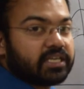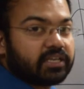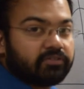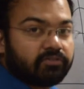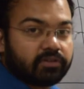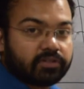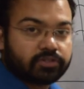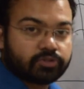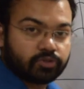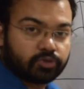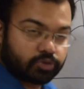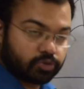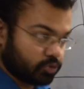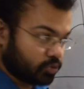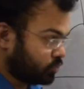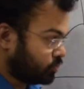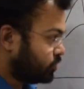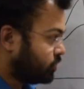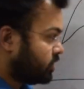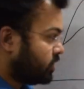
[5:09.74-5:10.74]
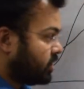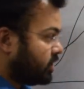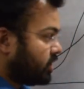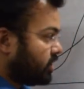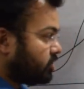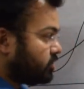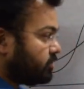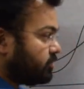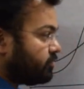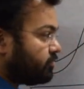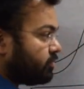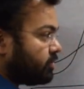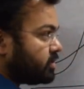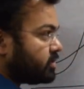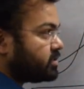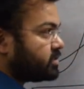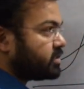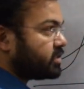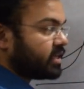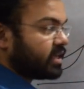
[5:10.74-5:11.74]
equals to 2. Now the
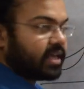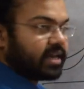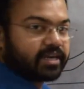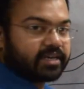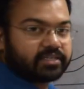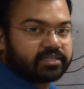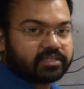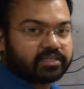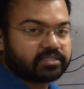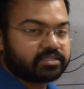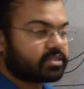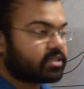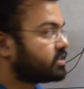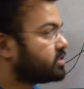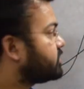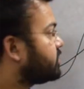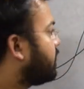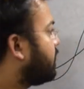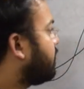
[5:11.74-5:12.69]
first characteristics